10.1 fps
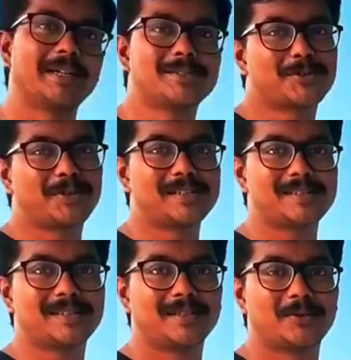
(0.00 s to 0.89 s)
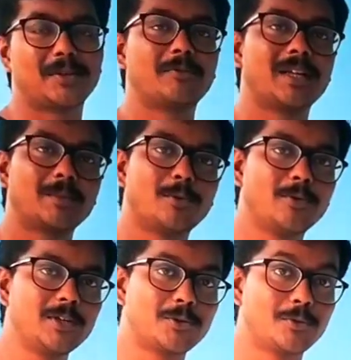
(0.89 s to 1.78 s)
Hey students, today we are
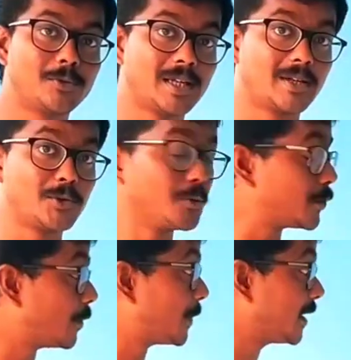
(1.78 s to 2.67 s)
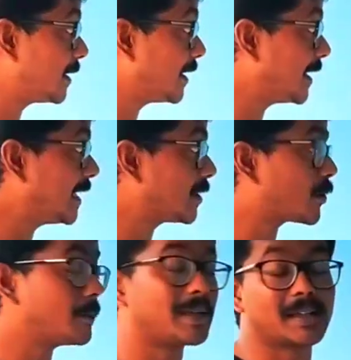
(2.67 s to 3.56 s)
moving to a new topic,
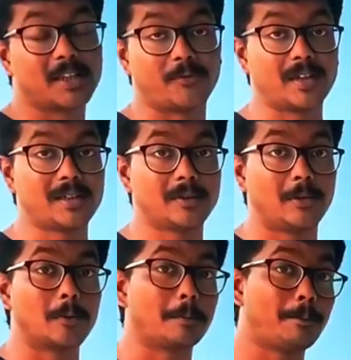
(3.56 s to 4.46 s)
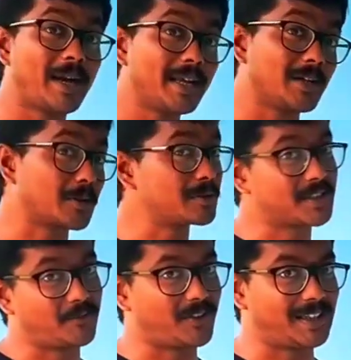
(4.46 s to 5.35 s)
electromeric effect or pi electron
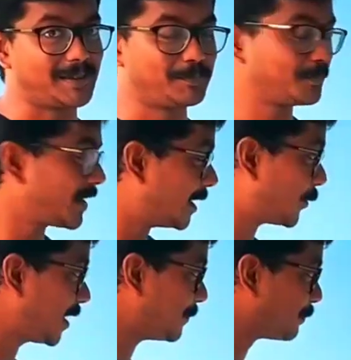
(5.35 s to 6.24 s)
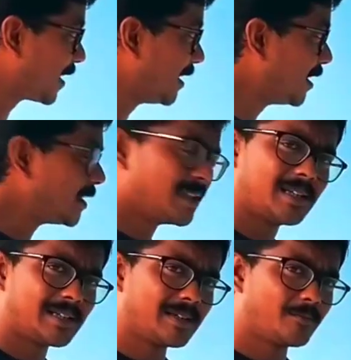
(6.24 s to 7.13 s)
shifting. Okay,
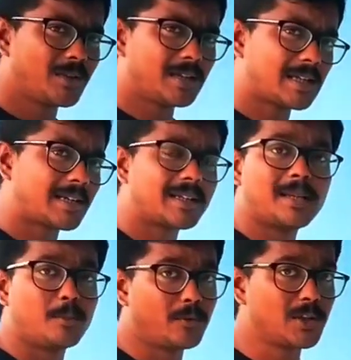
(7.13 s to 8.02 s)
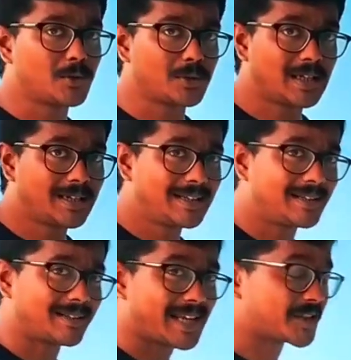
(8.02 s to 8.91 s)
we are directly moving to the
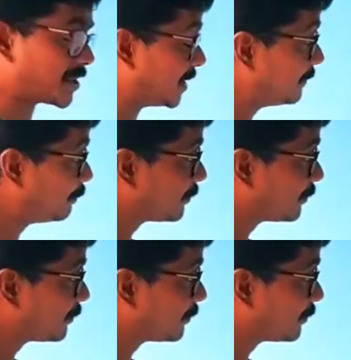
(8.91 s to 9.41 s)
reaction.